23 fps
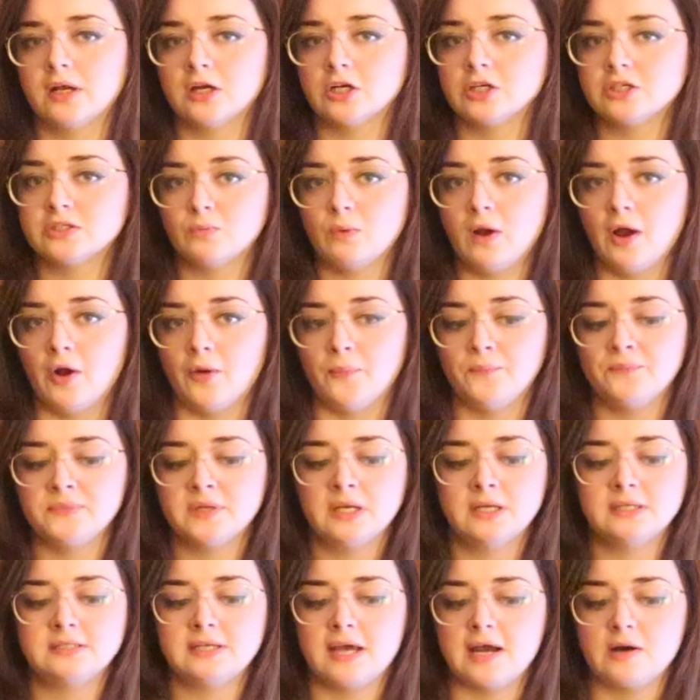here as well.
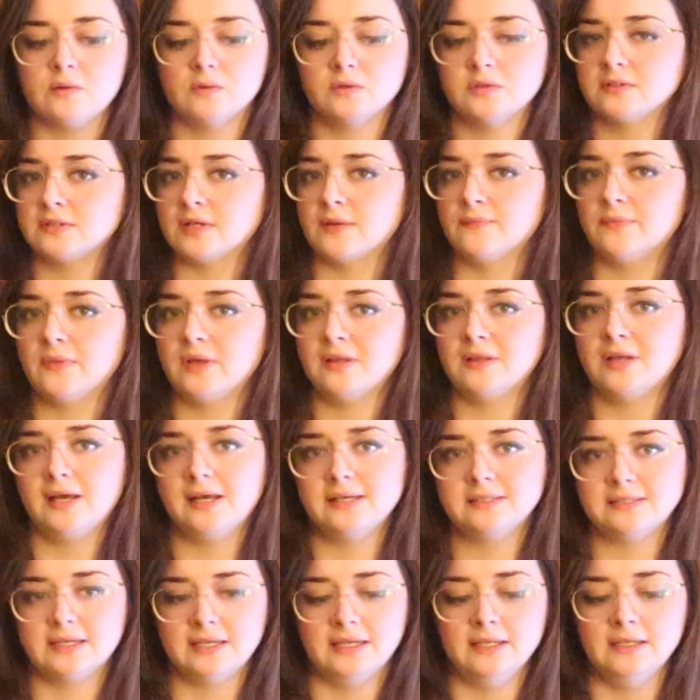Tower, something that
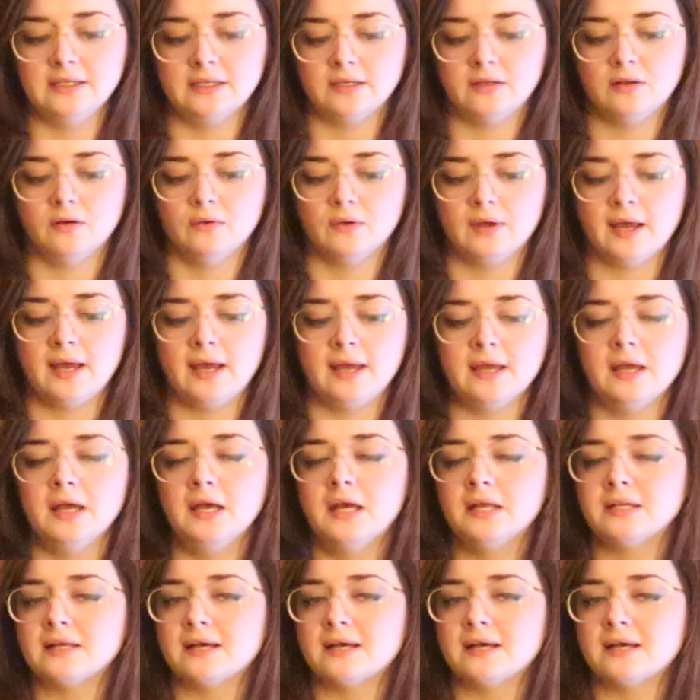has ended, okay?